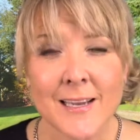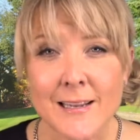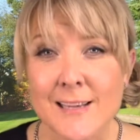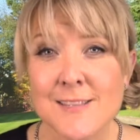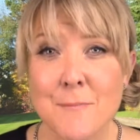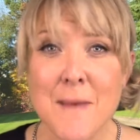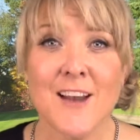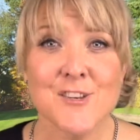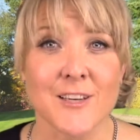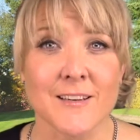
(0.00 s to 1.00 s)
Let's
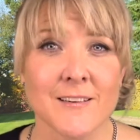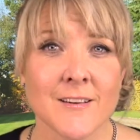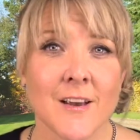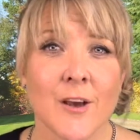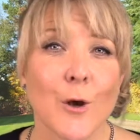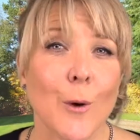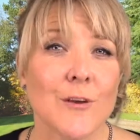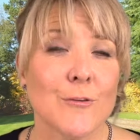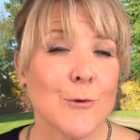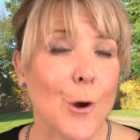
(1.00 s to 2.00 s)
imagine
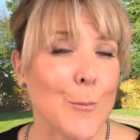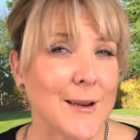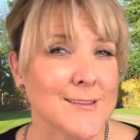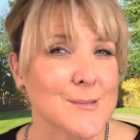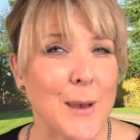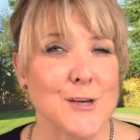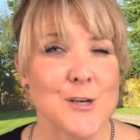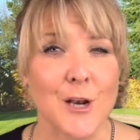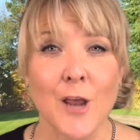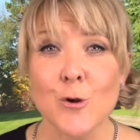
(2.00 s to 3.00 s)
going to an open
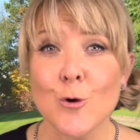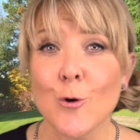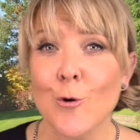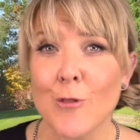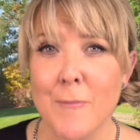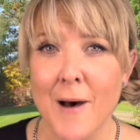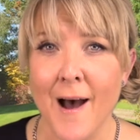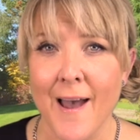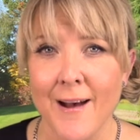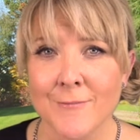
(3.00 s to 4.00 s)
inspection and you're the
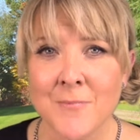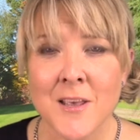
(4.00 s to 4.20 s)
buyer.